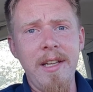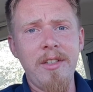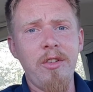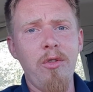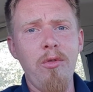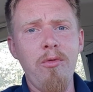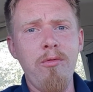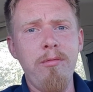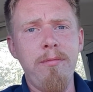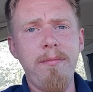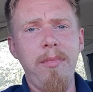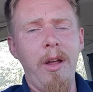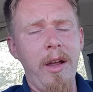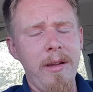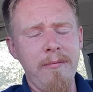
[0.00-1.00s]
It's all
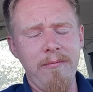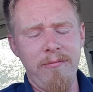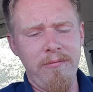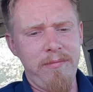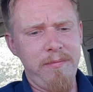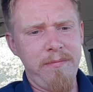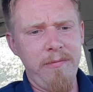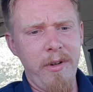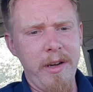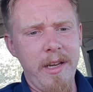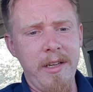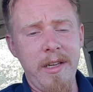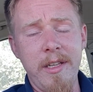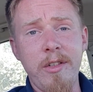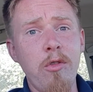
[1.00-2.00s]
like, well,
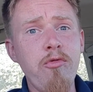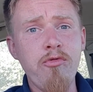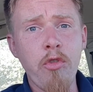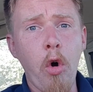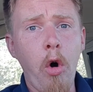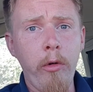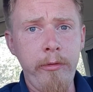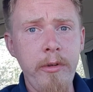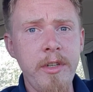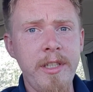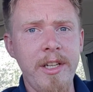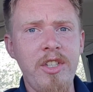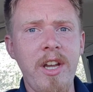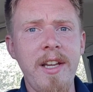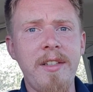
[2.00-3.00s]
it's all raw footage.